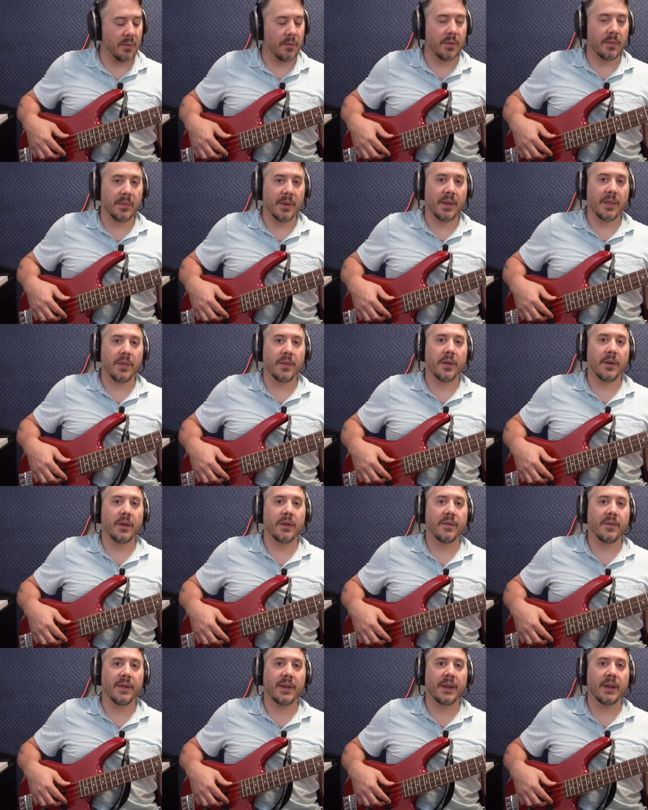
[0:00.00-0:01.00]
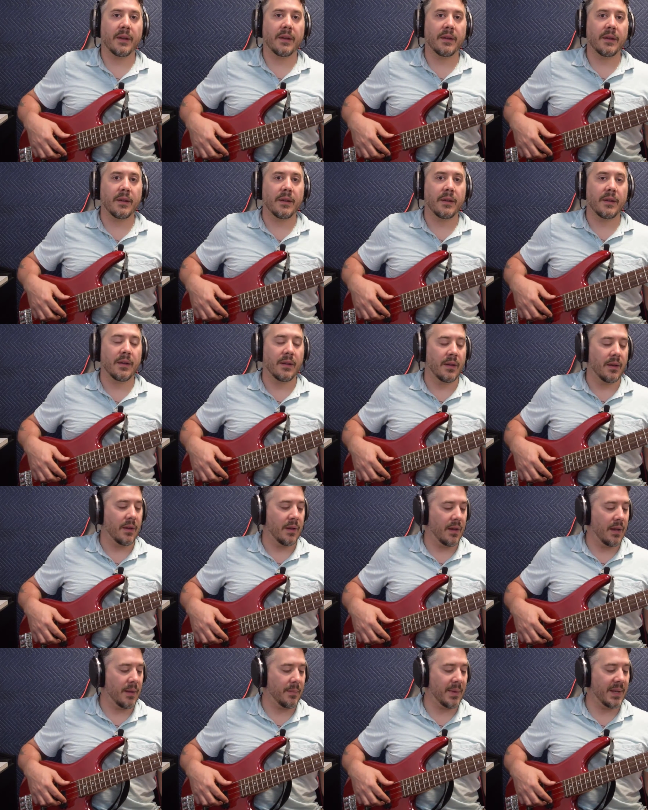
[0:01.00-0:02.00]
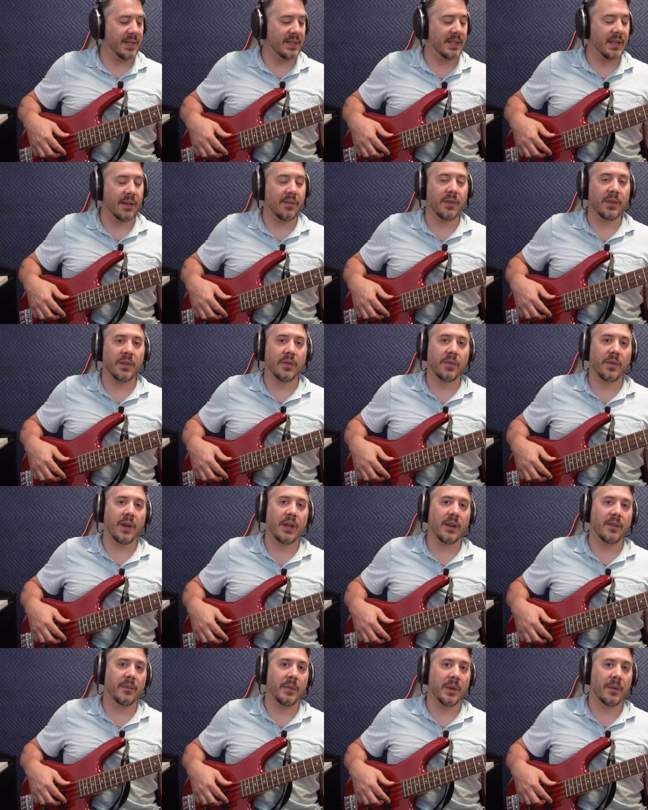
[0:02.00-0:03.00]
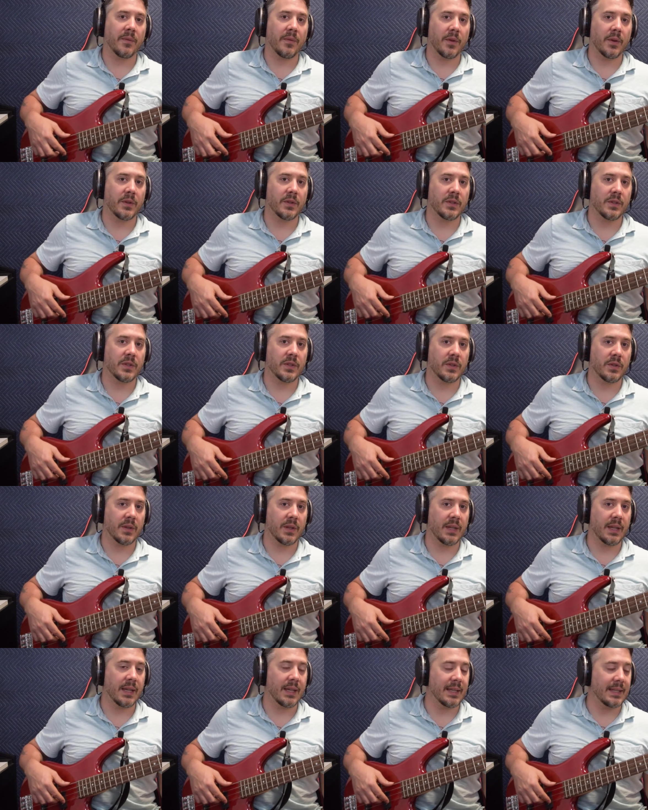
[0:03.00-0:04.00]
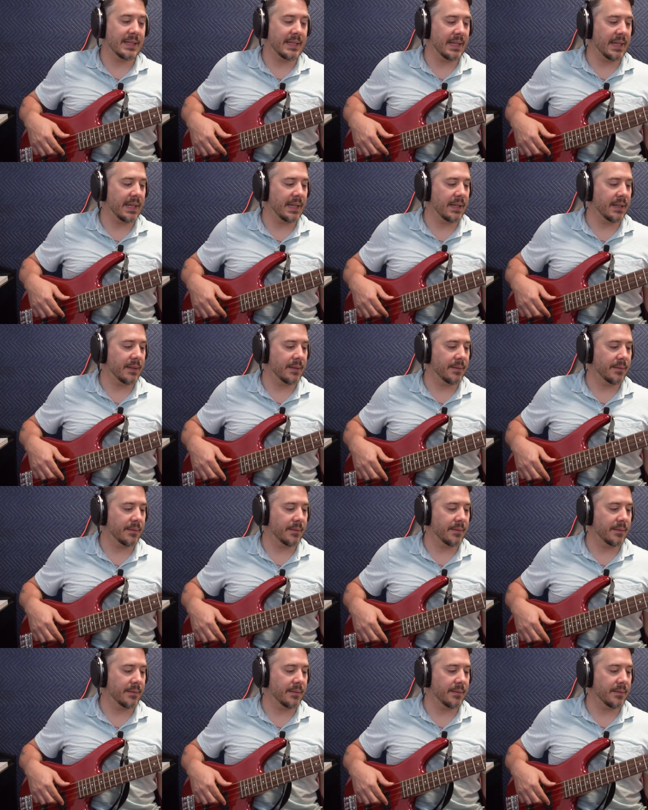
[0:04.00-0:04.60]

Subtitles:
with my 3rd finger on my 7th fret of my 1st string, D.